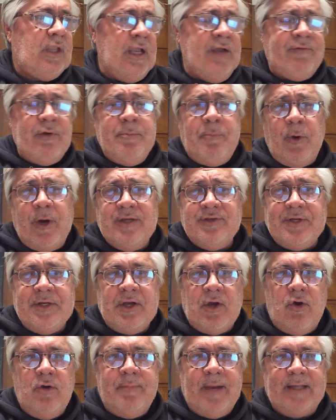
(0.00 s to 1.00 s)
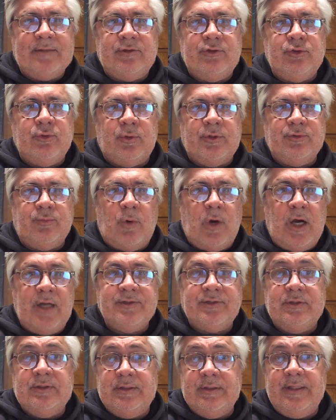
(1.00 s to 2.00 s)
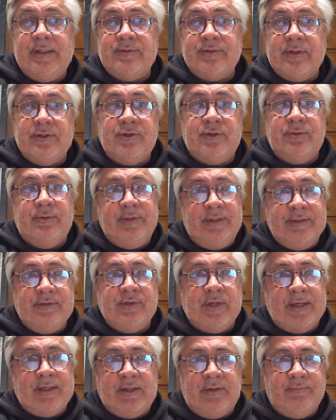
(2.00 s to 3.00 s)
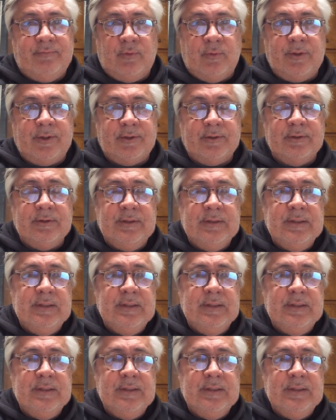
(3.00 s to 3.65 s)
Every president going back to George Washington has issued an executive order.